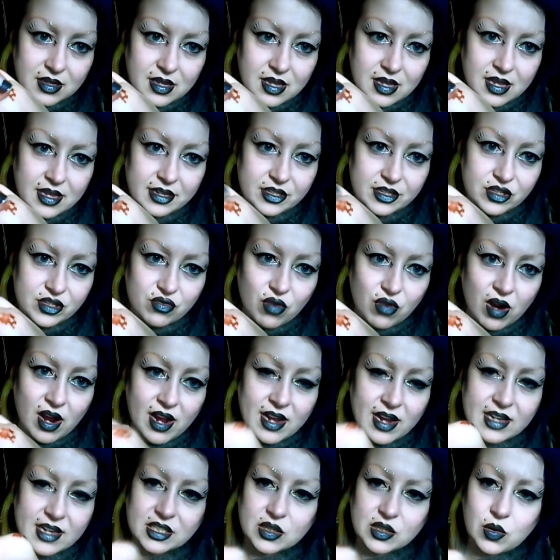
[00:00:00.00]
it
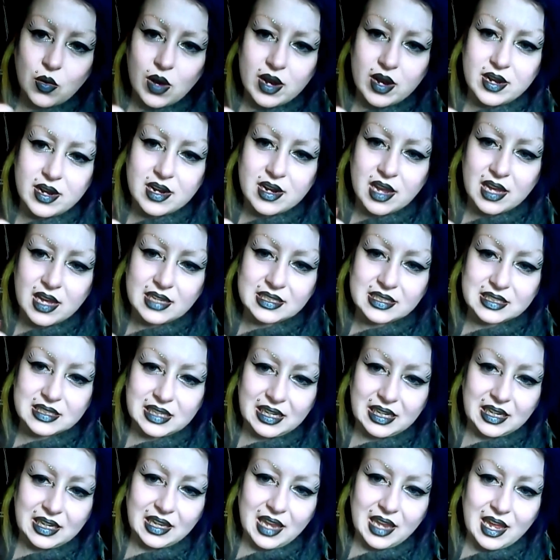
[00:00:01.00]
dries quite
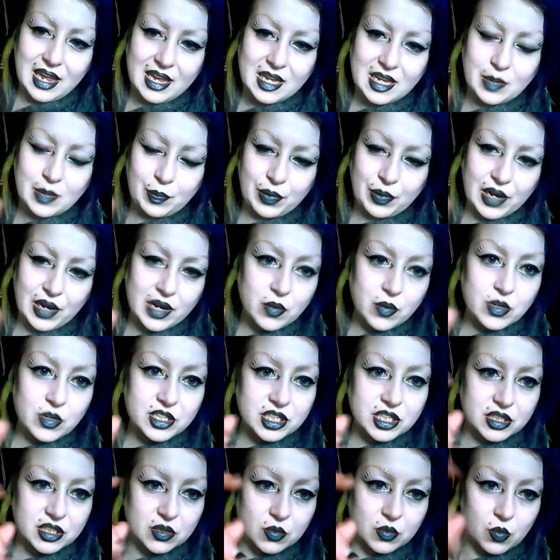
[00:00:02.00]
nicely like blood, which
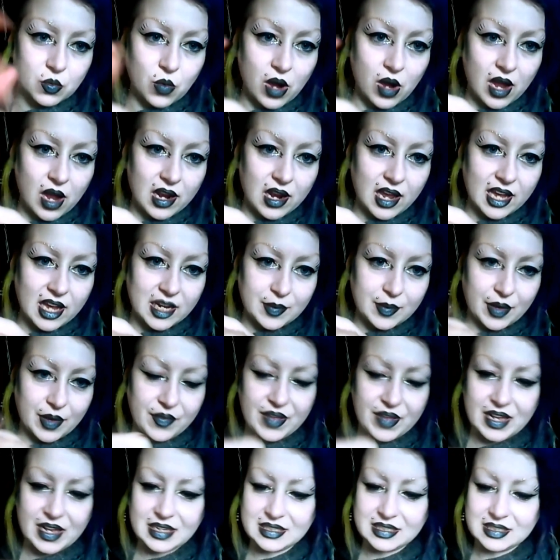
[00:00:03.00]
is what I like about
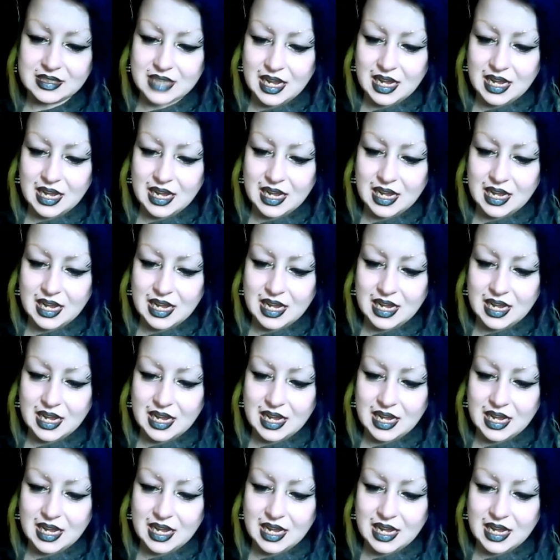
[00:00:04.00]
this.